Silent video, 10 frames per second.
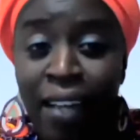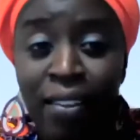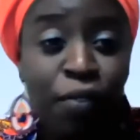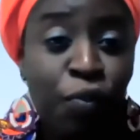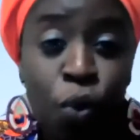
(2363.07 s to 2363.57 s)

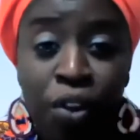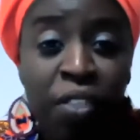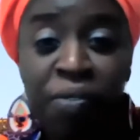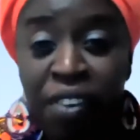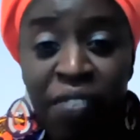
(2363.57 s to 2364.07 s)
at the
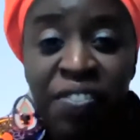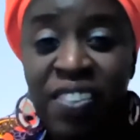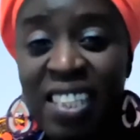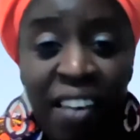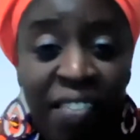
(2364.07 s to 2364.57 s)
4th, 5th,
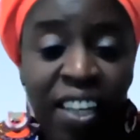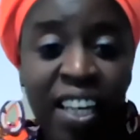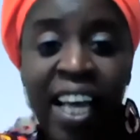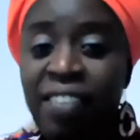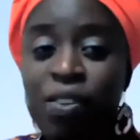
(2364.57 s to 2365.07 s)
7th
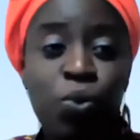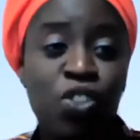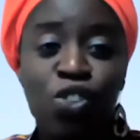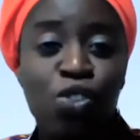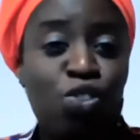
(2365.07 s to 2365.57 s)
live, he
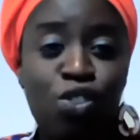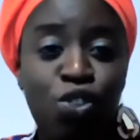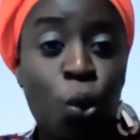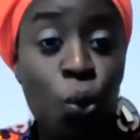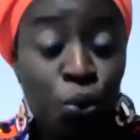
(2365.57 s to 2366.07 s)
was just
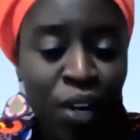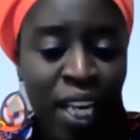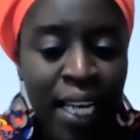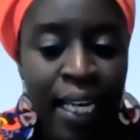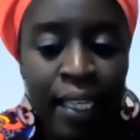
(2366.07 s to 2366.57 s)
so
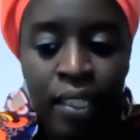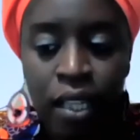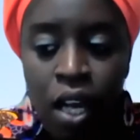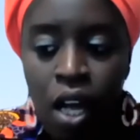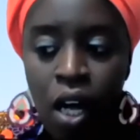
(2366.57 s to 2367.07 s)
great at
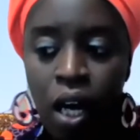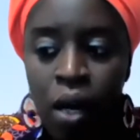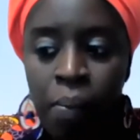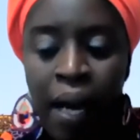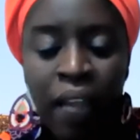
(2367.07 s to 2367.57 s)
it.
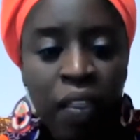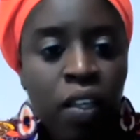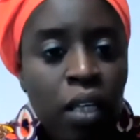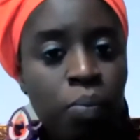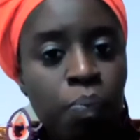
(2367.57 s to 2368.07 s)
I
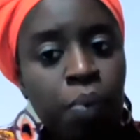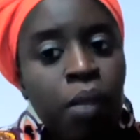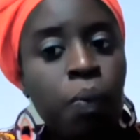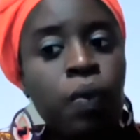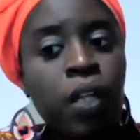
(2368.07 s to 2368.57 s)
think that
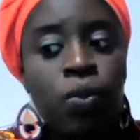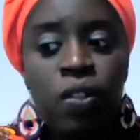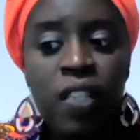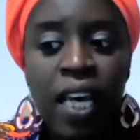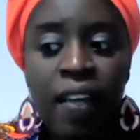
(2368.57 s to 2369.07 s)
people
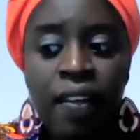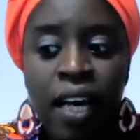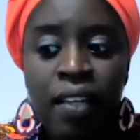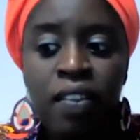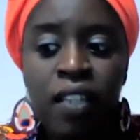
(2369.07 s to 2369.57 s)
understand
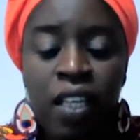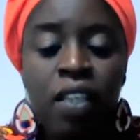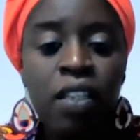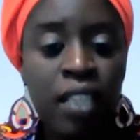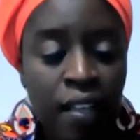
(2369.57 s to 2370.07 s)
that
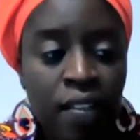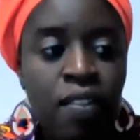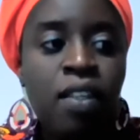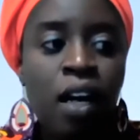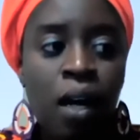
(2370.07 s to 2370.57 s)

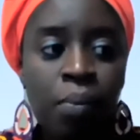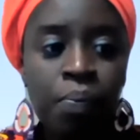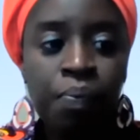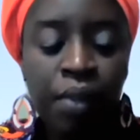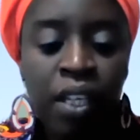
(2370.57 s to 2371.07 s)

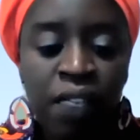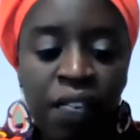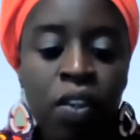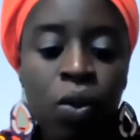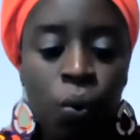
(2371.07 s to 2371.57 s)

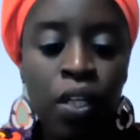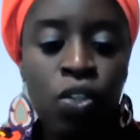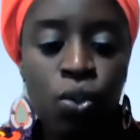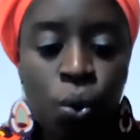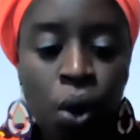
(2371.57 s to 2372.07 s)
even the
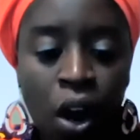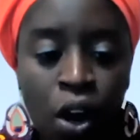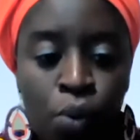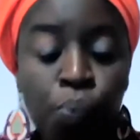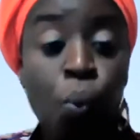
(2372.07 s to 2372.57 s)
ones who
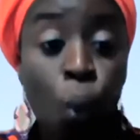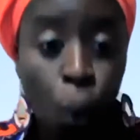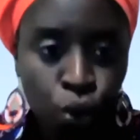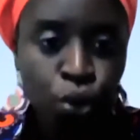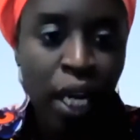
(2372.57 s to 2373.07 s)
are
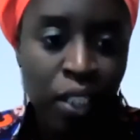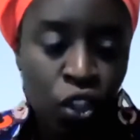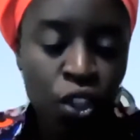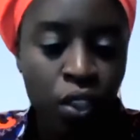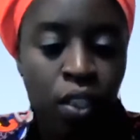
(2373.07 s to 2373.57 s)
more
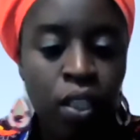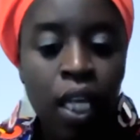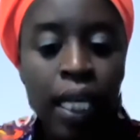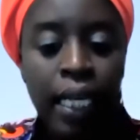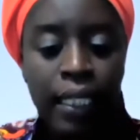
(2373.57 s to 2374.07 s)
traditional,